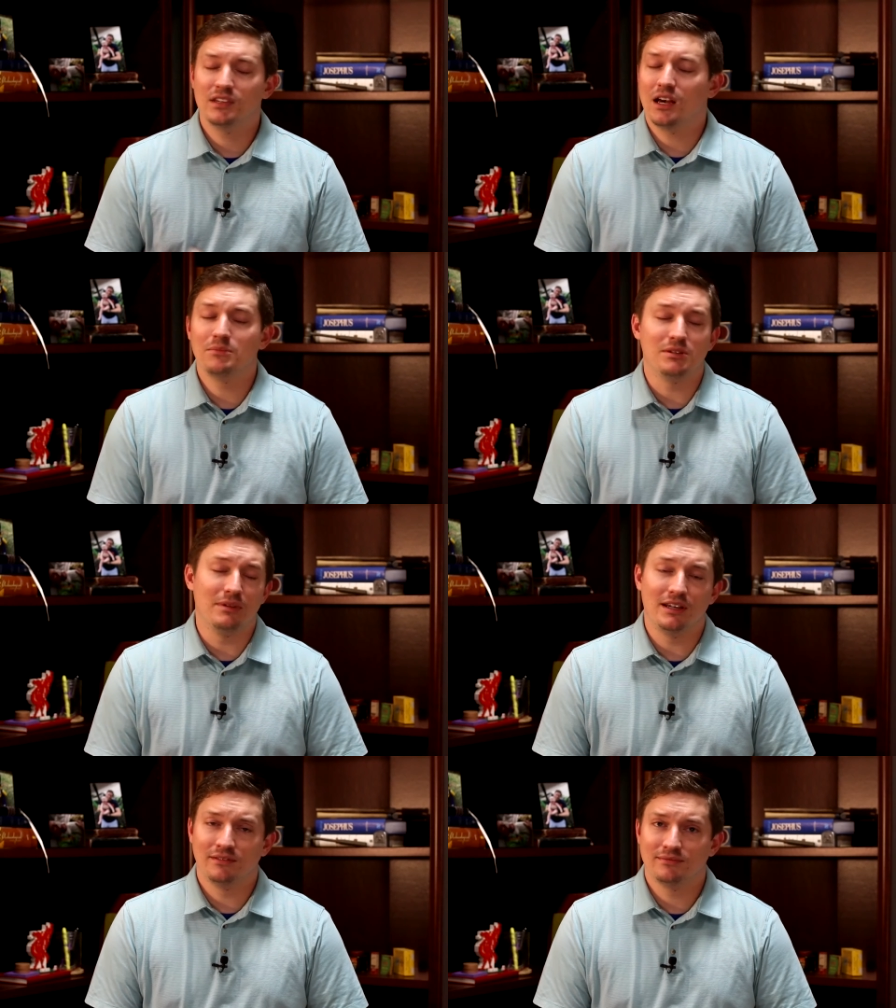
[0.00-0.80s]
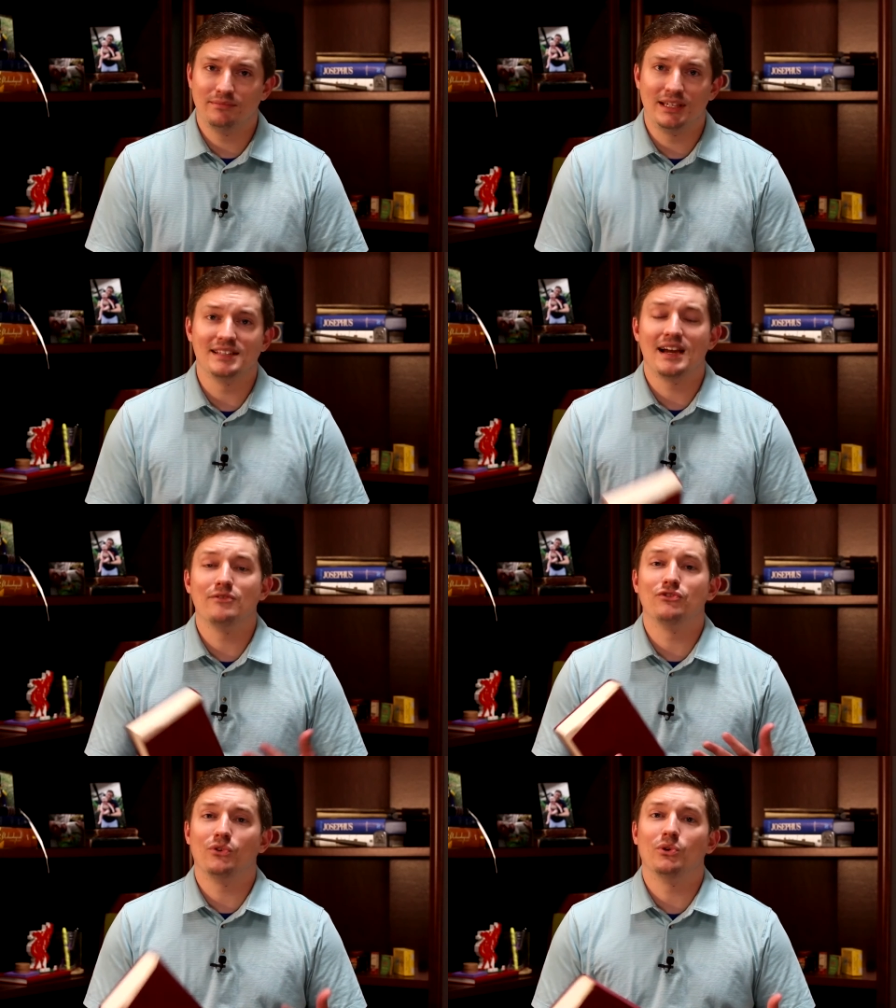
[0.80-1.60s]
come to me, because
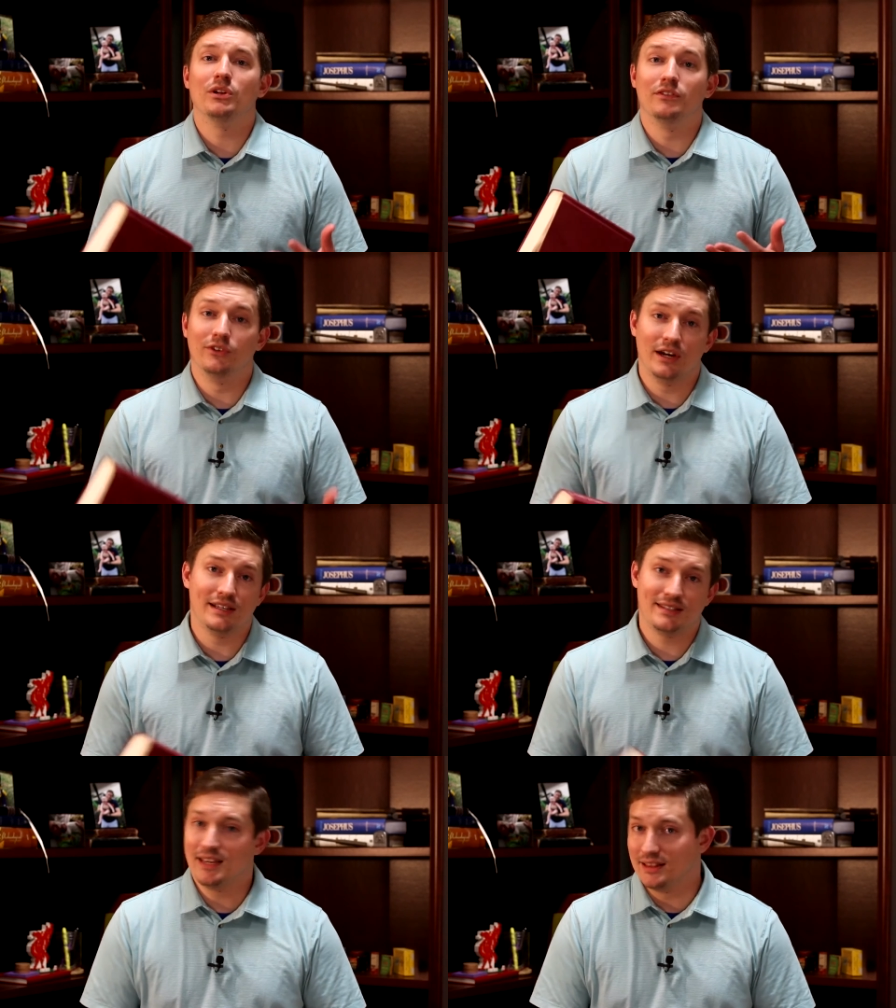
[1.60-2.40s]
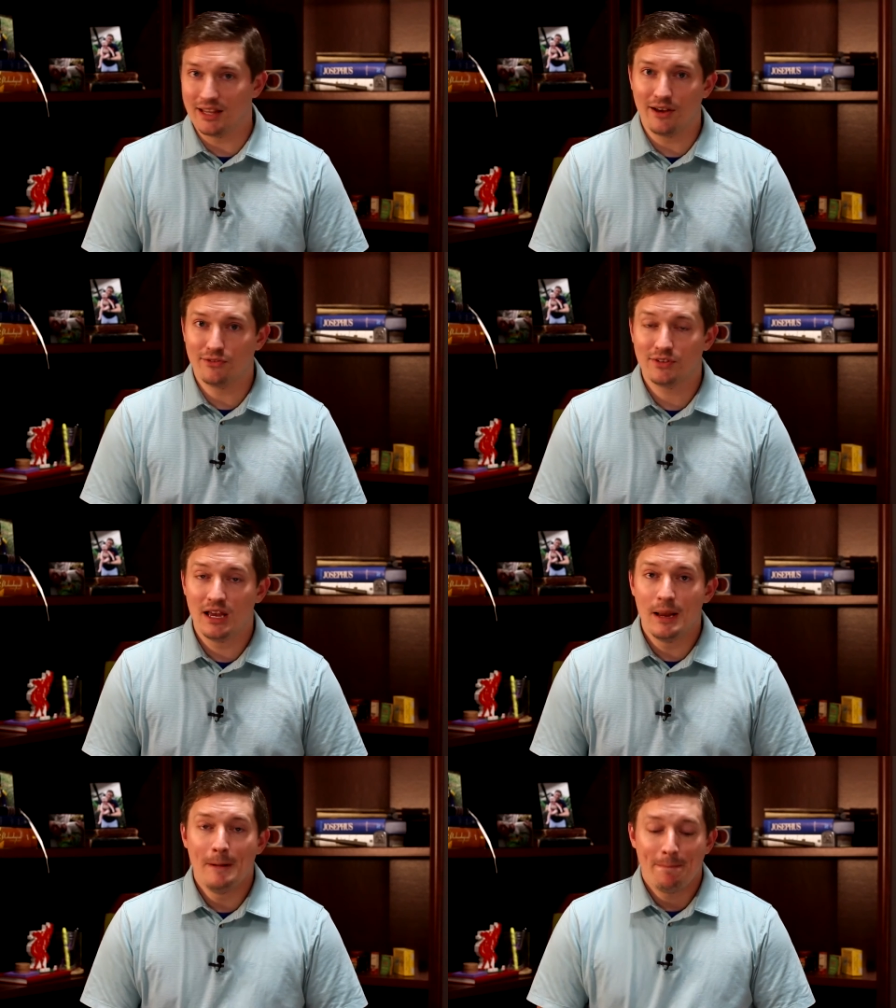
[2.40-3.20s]
I'm full of grace and love.
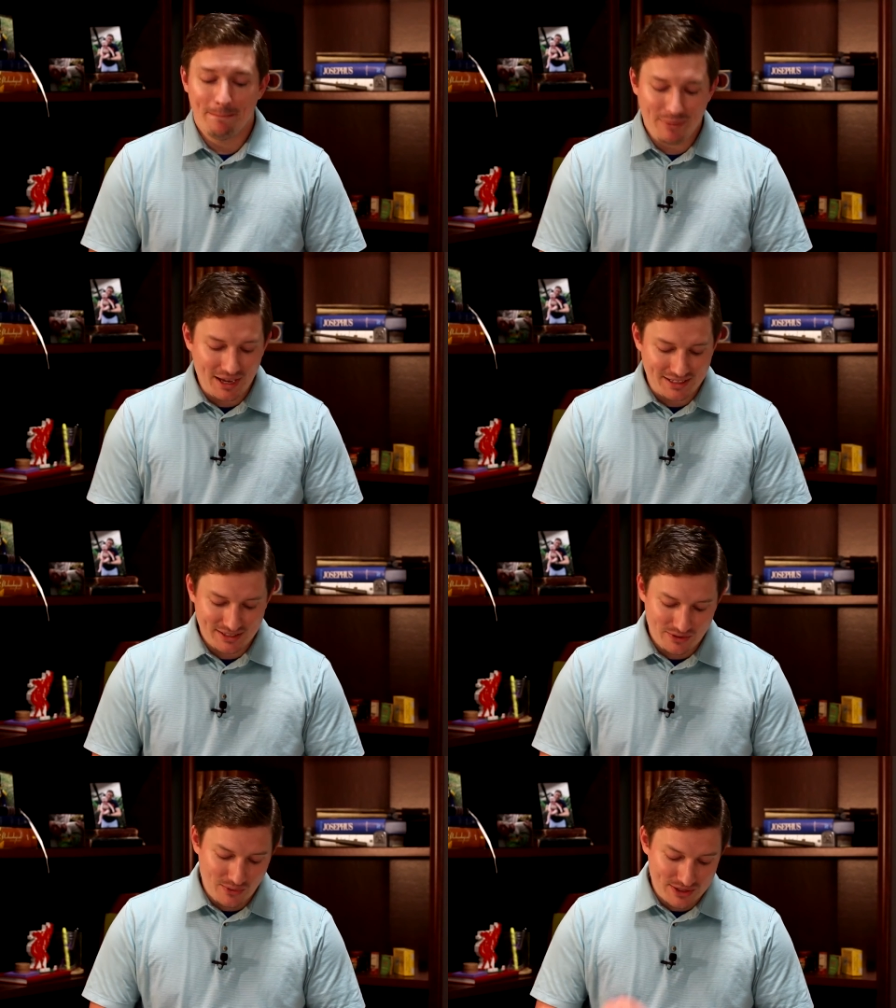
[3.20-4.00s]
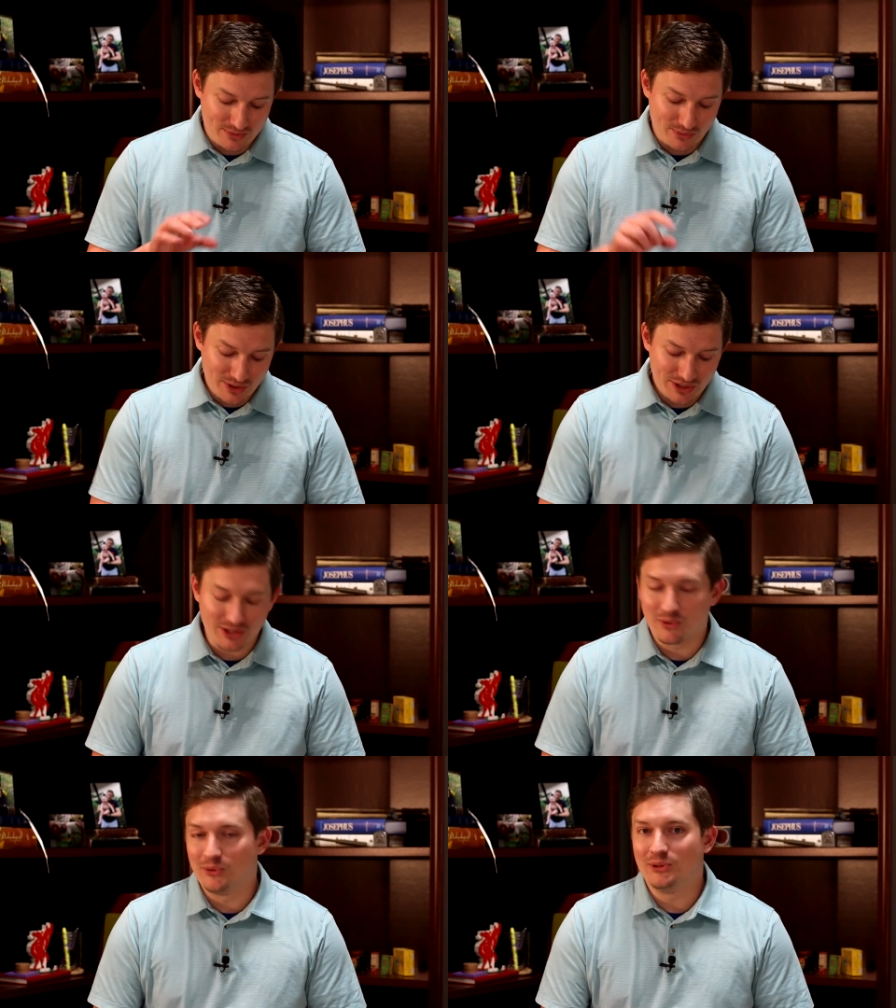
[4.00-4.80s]
But what's
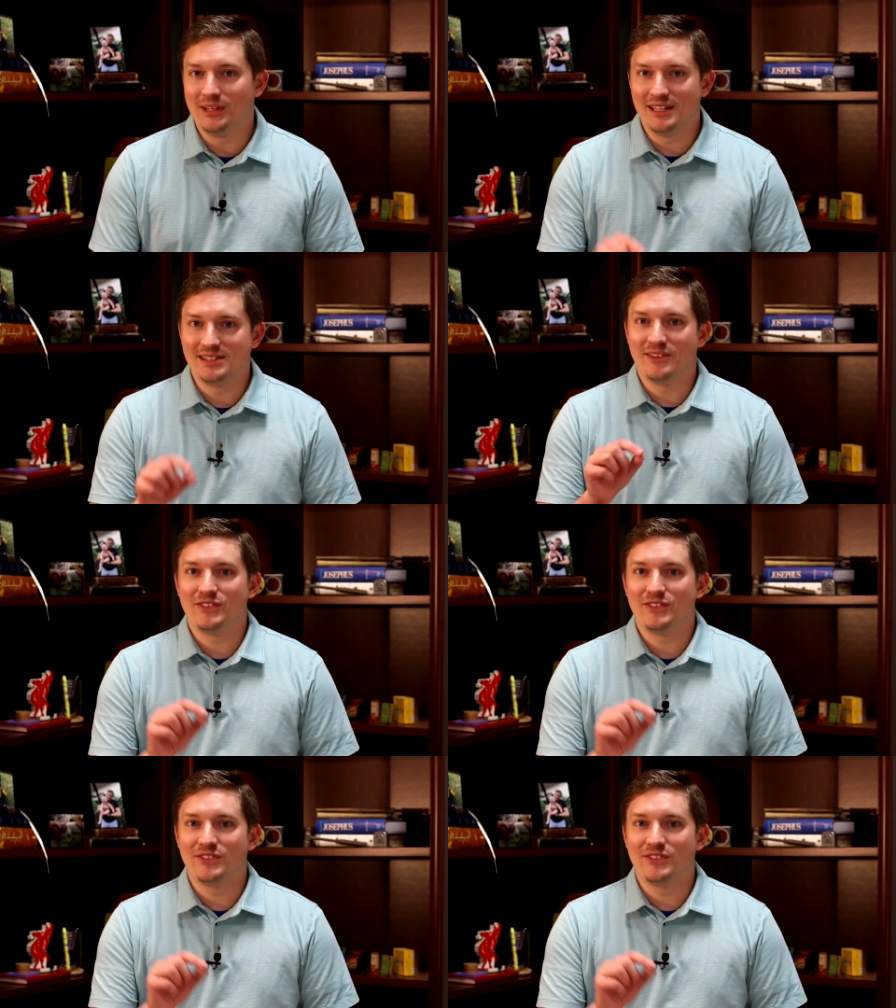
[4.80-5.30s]
really cool is the